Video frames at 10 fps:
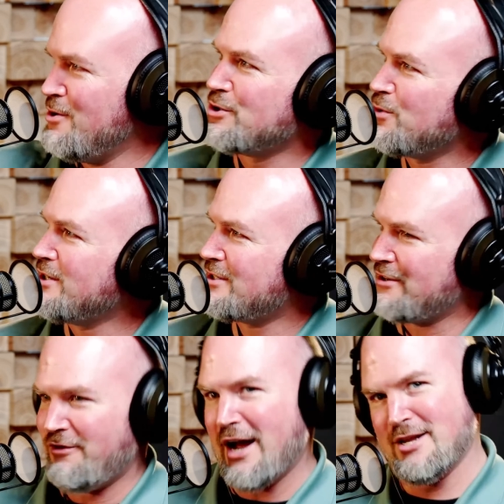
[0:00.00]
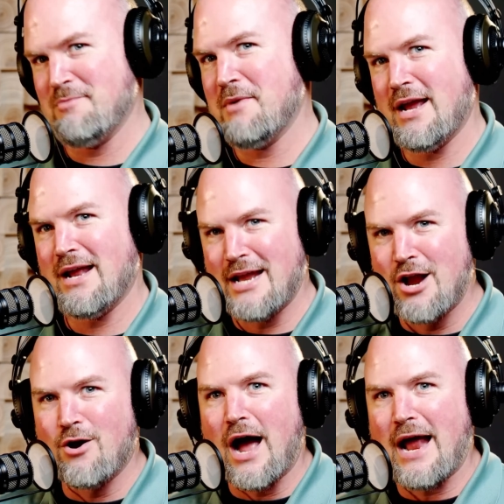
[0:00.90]
your choices affected me, and
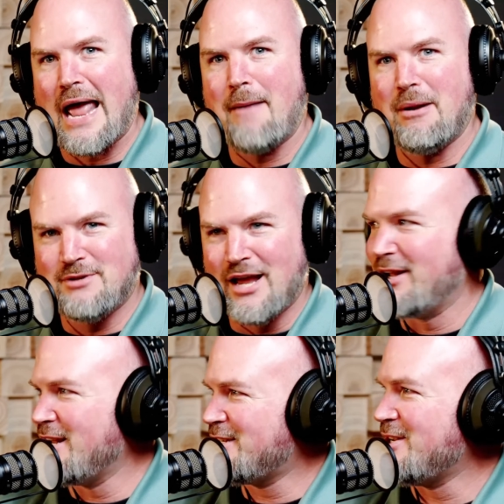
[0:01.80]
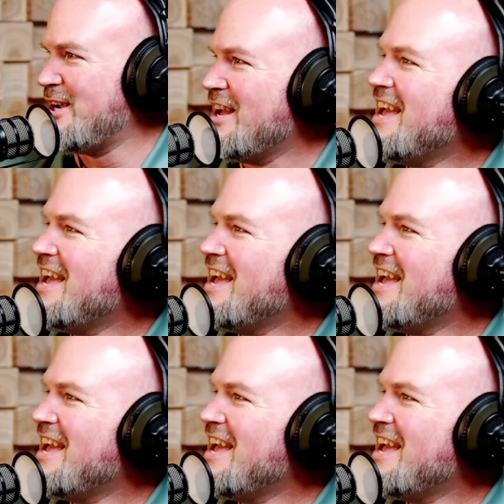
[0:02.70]
here I am, I'm telling it to you.